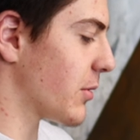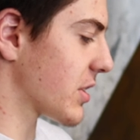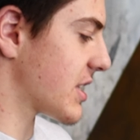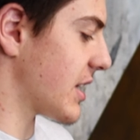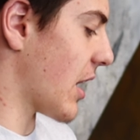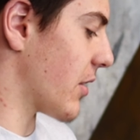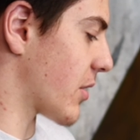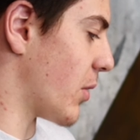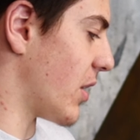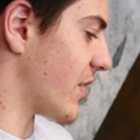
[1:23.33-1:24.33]
We'll see how the
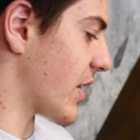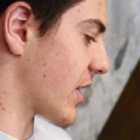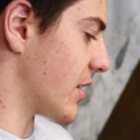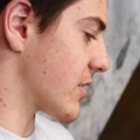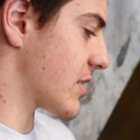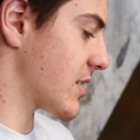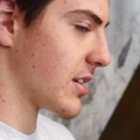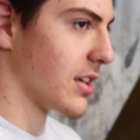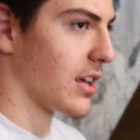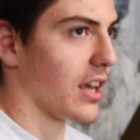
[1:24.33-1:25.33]
qualifier
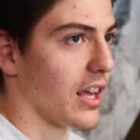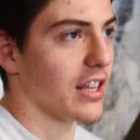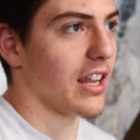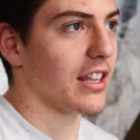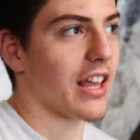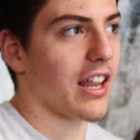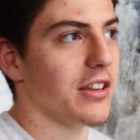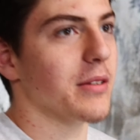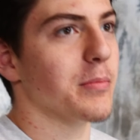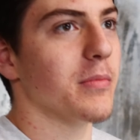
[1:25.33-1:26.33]
goes, and then
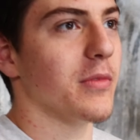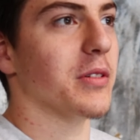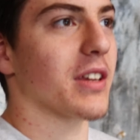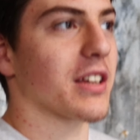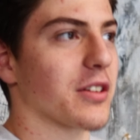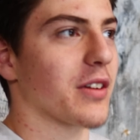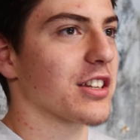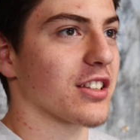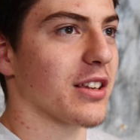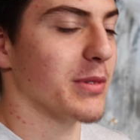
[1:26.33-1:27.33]
then. You can
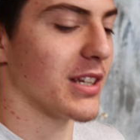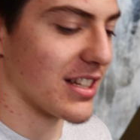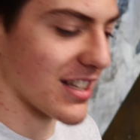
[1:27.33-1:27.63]
congratulate me.